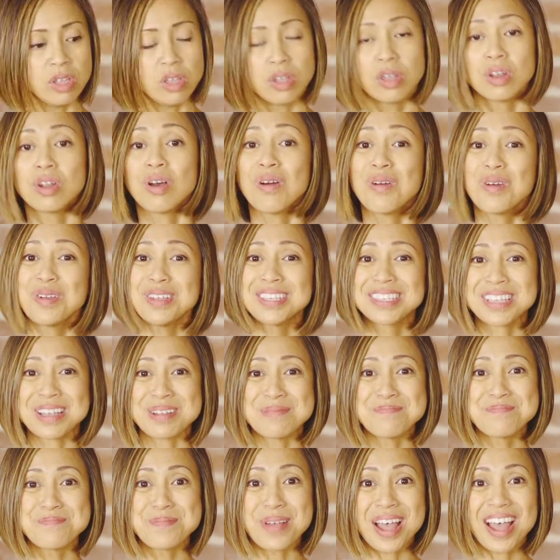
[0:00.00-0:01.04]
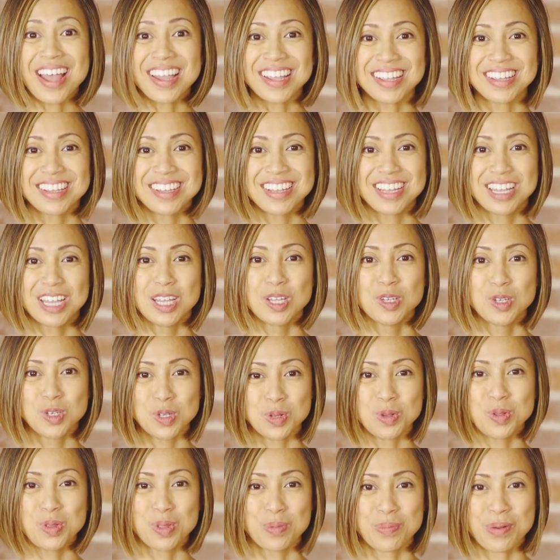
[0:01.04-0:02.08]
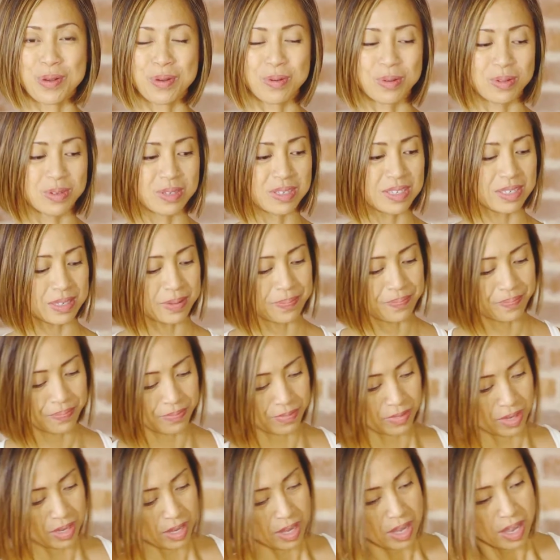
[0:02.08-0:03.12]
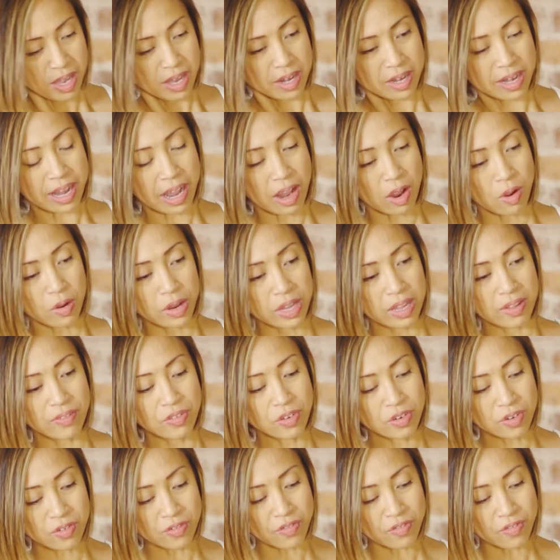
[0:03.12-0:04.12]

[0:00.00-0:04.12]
You can always come back to the pose. Now, if you're